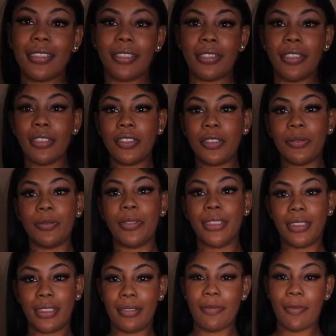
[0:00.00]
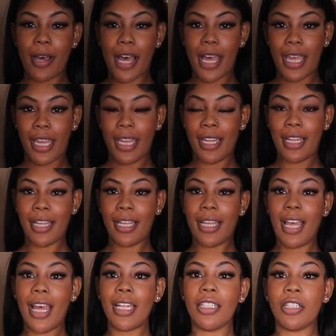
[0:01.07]
So there's a reason why
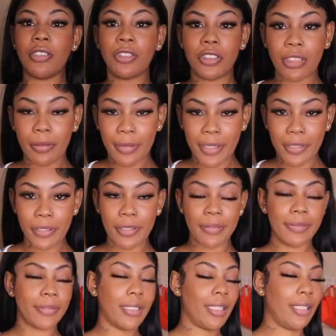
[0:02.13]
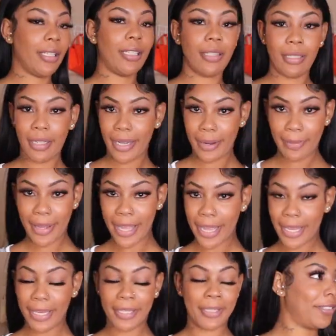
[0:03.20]
I don't show my girlfriend nothing that I
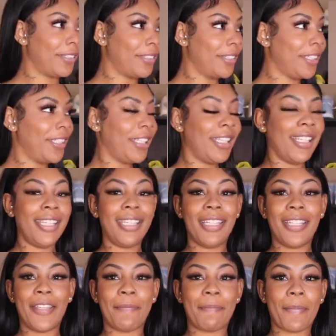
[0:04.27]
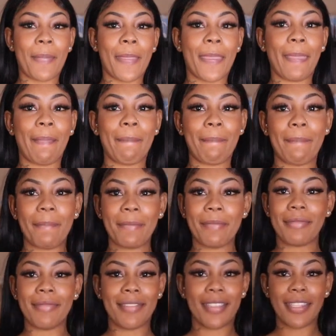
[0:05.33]
buy. Well, because what the fuck is wrong with that? What the
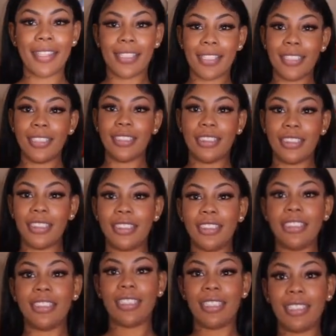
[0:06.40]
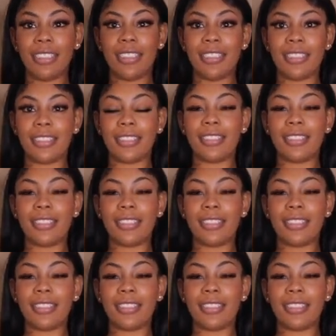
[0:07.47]
fuck? She's jealous.